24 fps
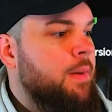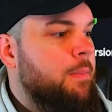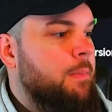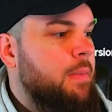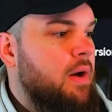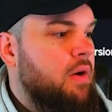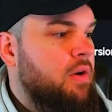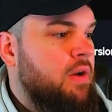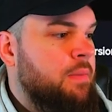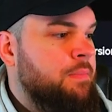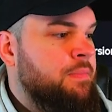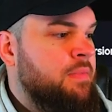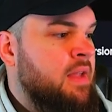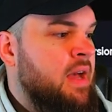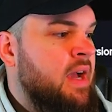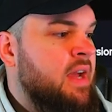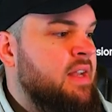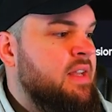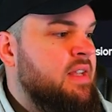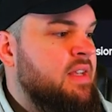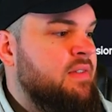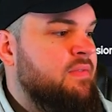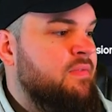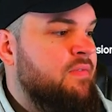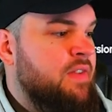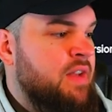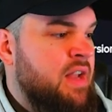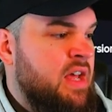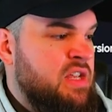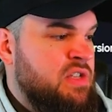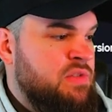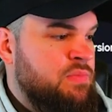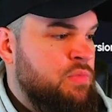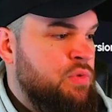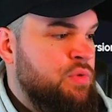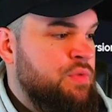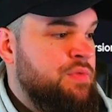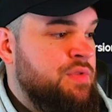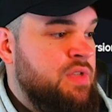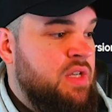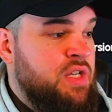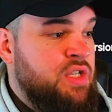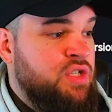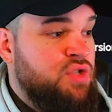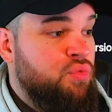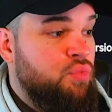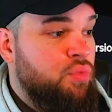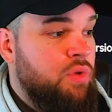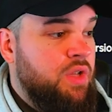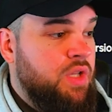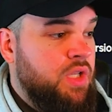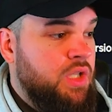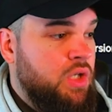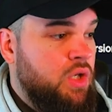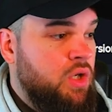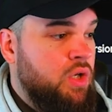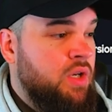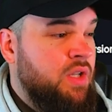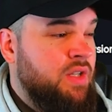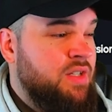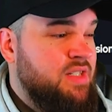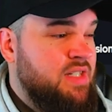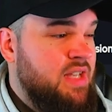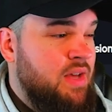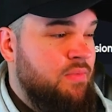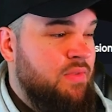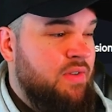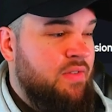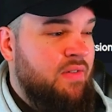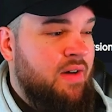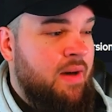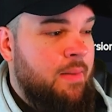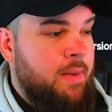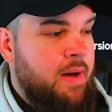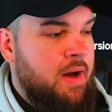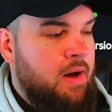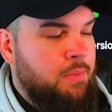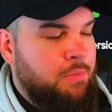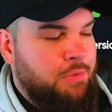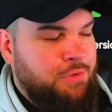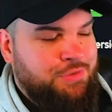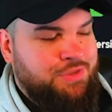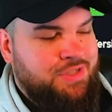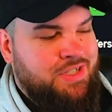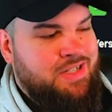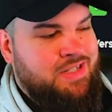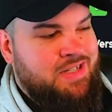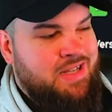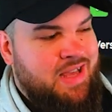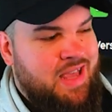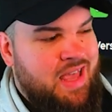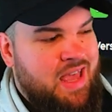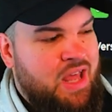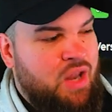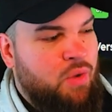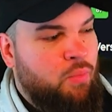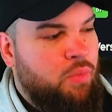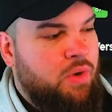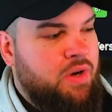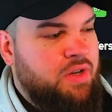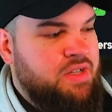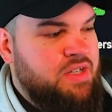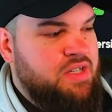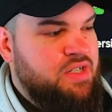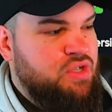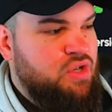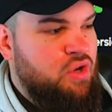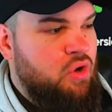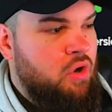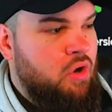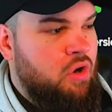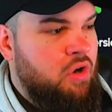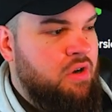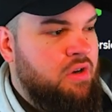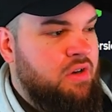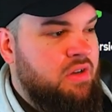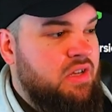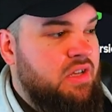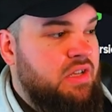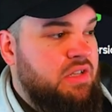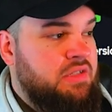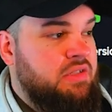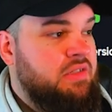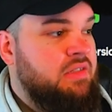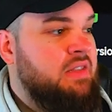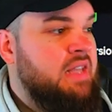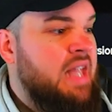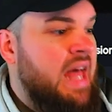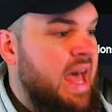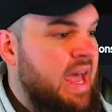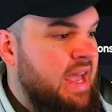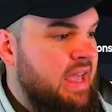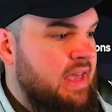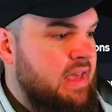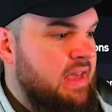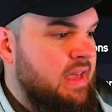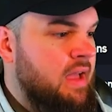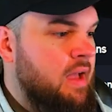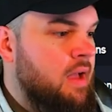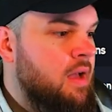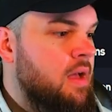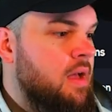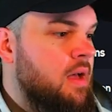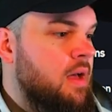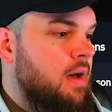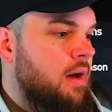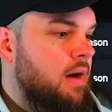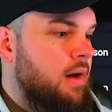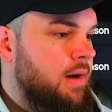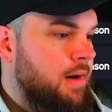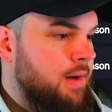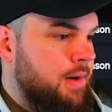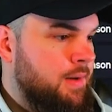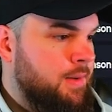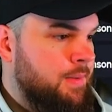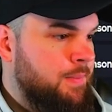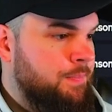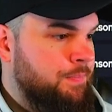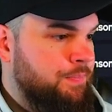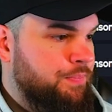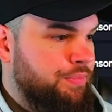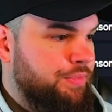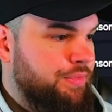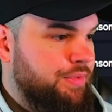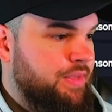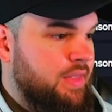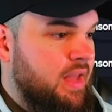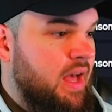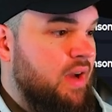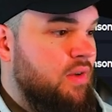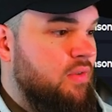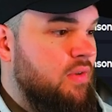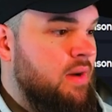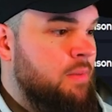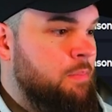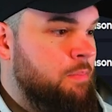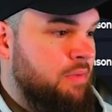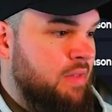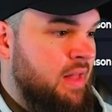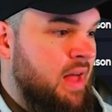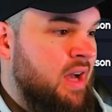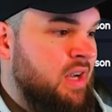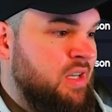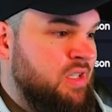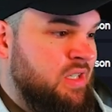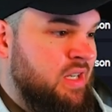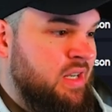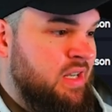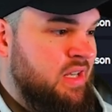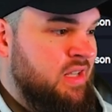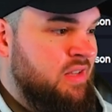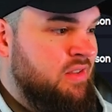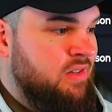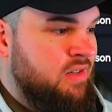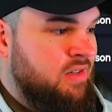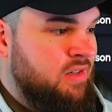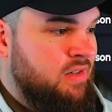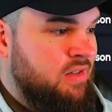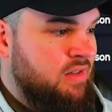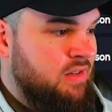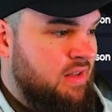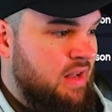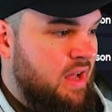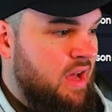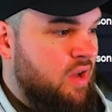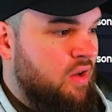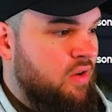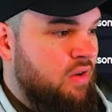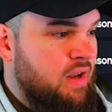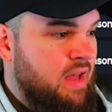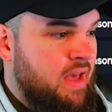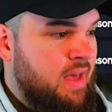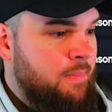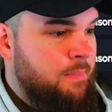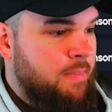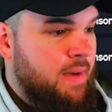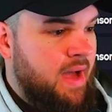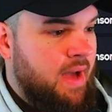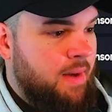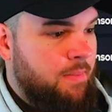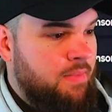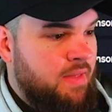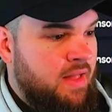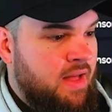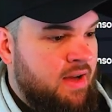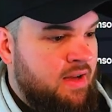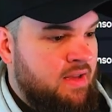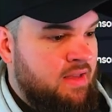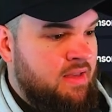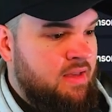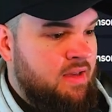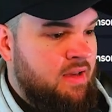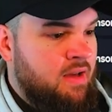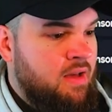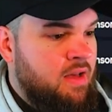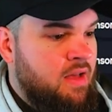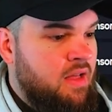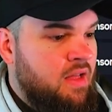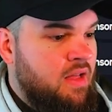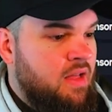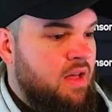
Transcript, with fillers: Powered up 90 finesse moves is really good. 75 power moves is again where this card is lacking. Um, not great block shot either. Not good impact blocking.